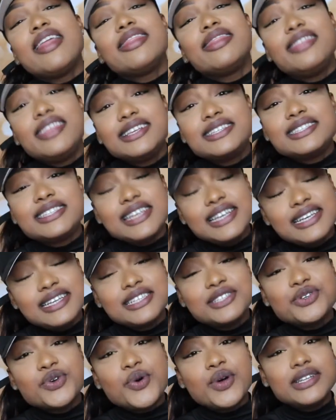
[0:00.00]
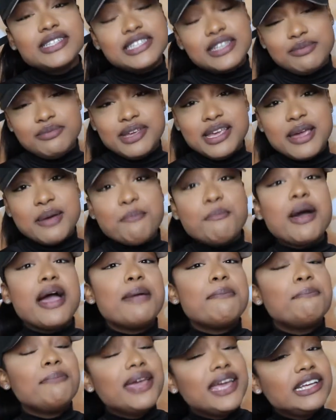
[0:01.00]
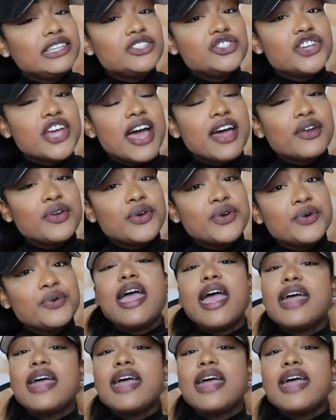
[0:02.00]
This is going to be my main channel.